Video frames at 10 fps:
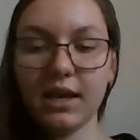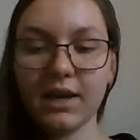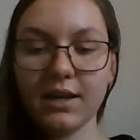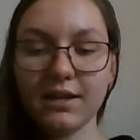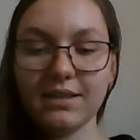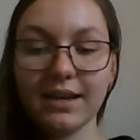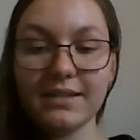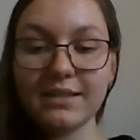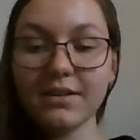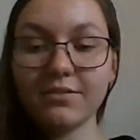The
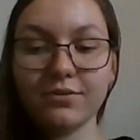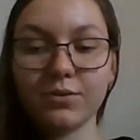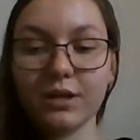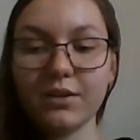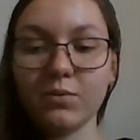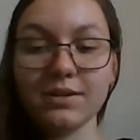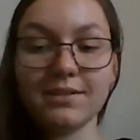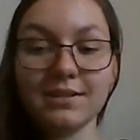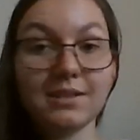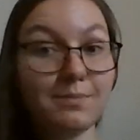idea for it
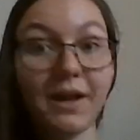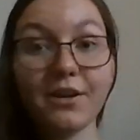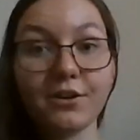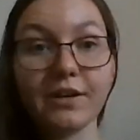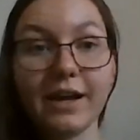was inspired